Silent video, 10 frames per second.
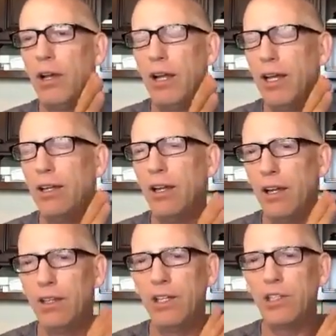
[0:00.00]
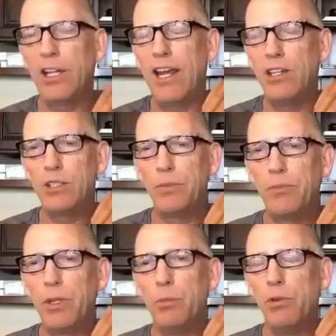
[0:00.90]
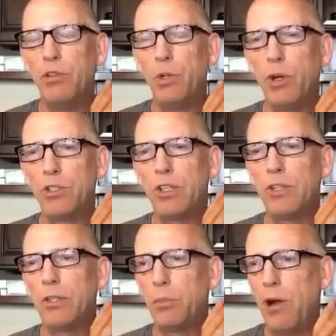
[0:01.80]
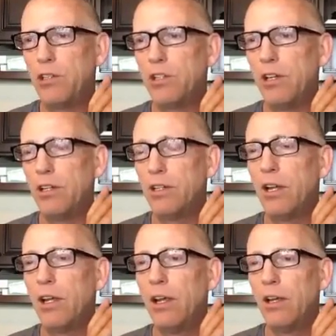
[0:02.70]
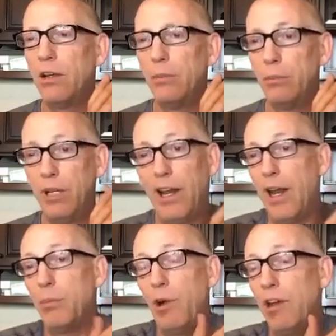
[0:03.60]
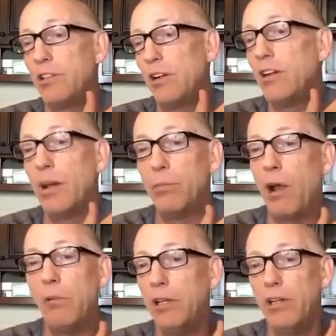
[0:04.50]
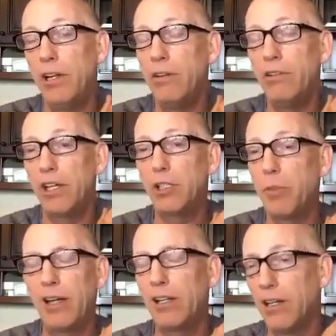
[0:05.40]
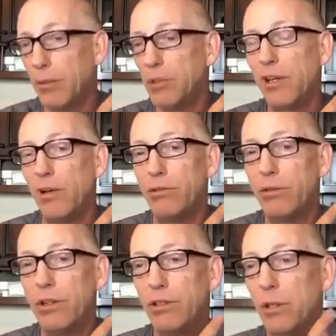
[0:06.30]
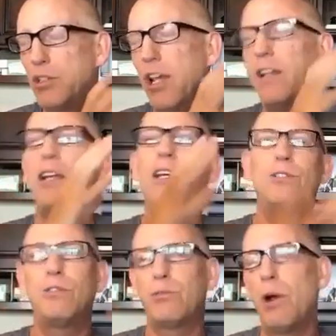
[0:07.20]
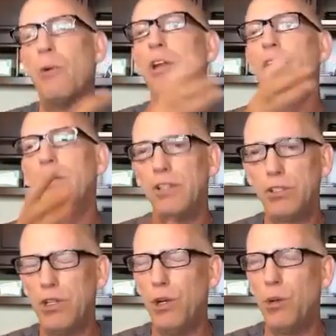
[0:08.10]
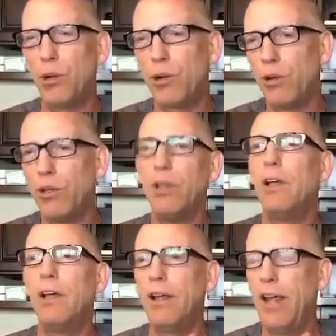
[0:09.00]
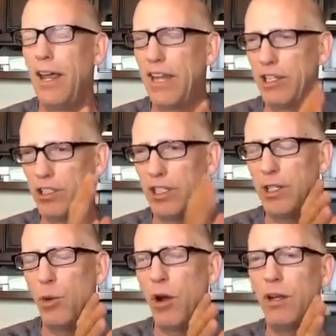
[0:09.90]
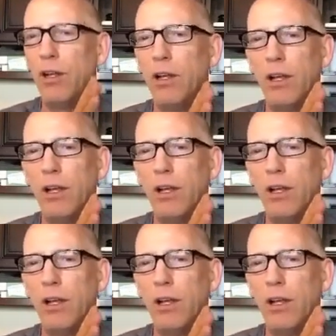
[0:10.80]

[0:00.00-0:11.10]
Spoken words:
In this case, the movie was that the president became president and probably didn't even expect it himself. So suddenly he's thrown into this new world, and that's scene one.